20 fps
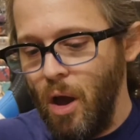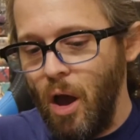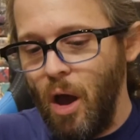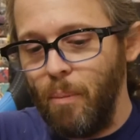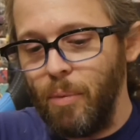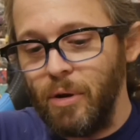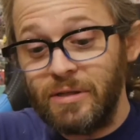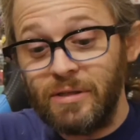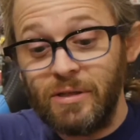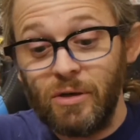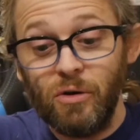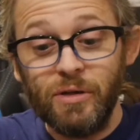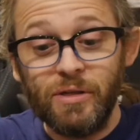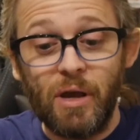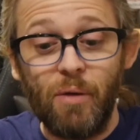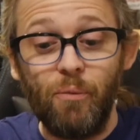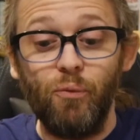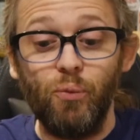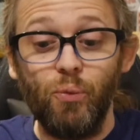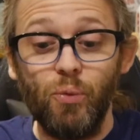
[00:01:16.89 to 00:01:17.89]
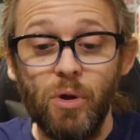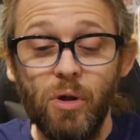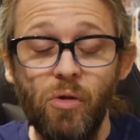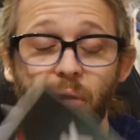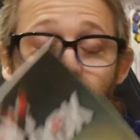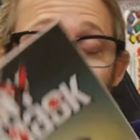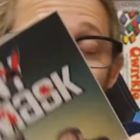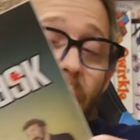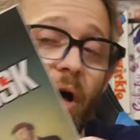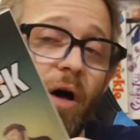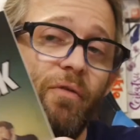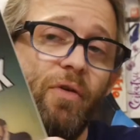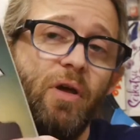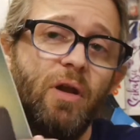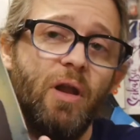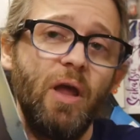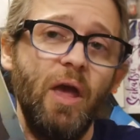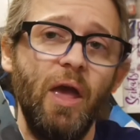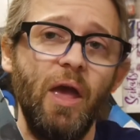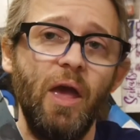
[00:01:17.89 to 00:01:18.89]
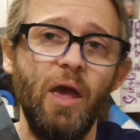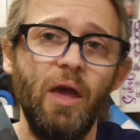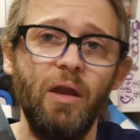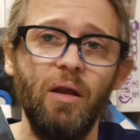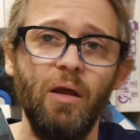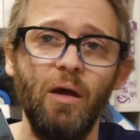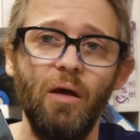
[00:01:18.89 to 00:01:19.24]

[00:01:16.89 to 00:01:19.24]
But a series I've really been loving and